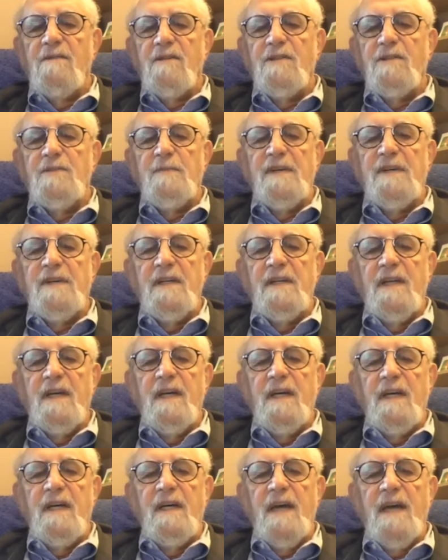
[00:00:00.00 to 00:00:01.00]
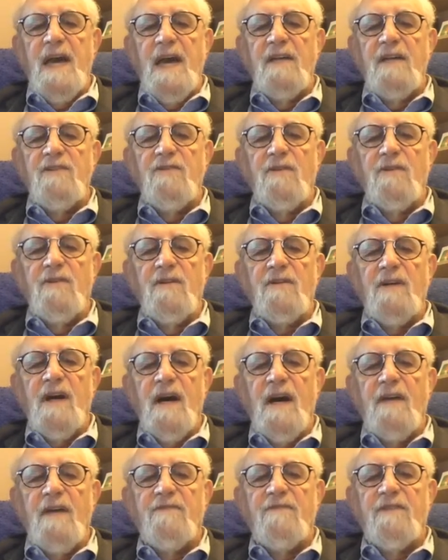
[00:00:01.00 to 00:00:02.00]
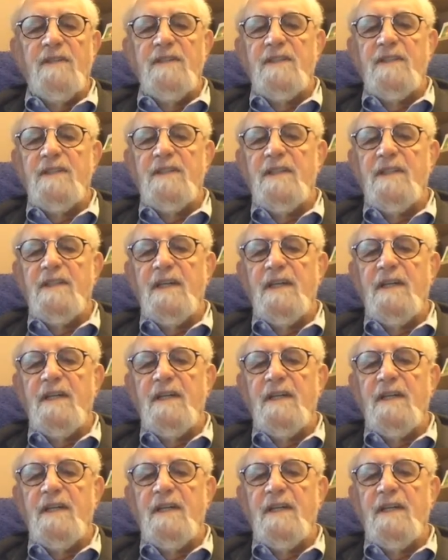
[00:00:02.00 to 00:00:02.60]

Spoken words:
there's been an annual conference